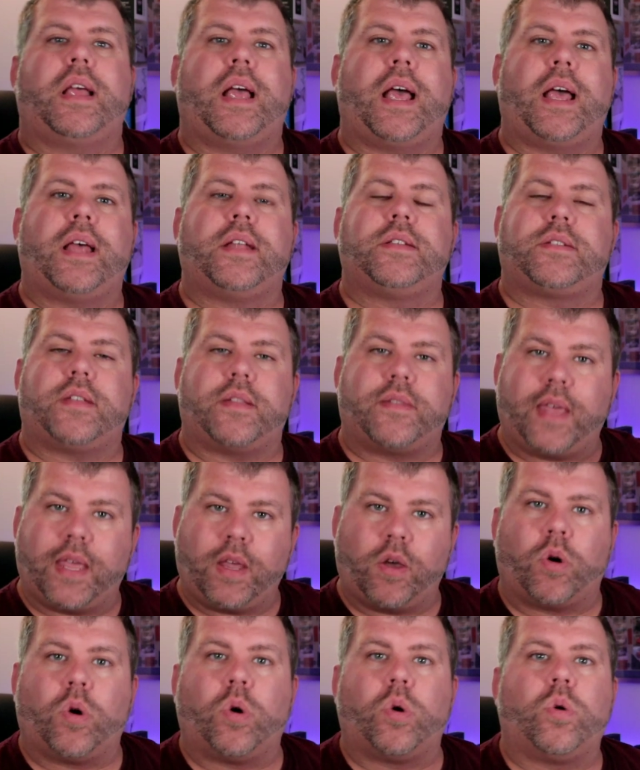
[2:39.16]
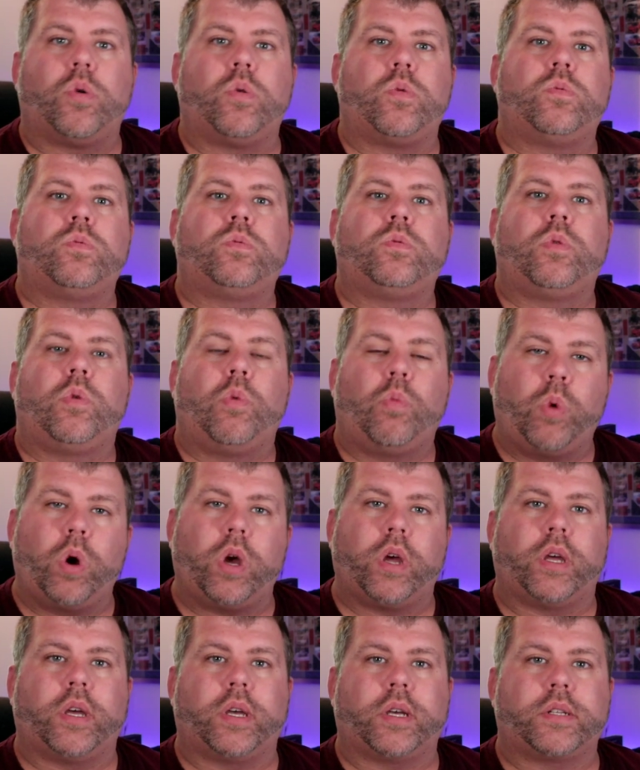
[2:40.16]
and they all
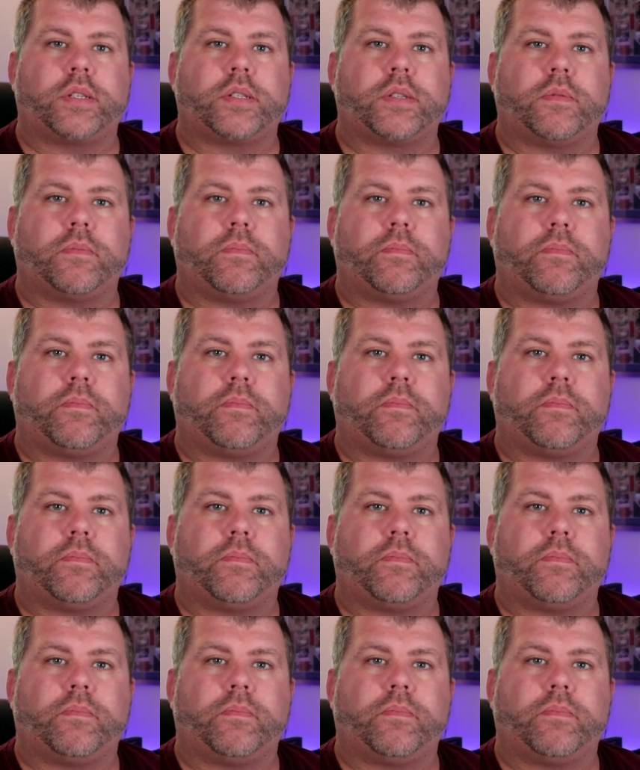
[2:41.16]
worked.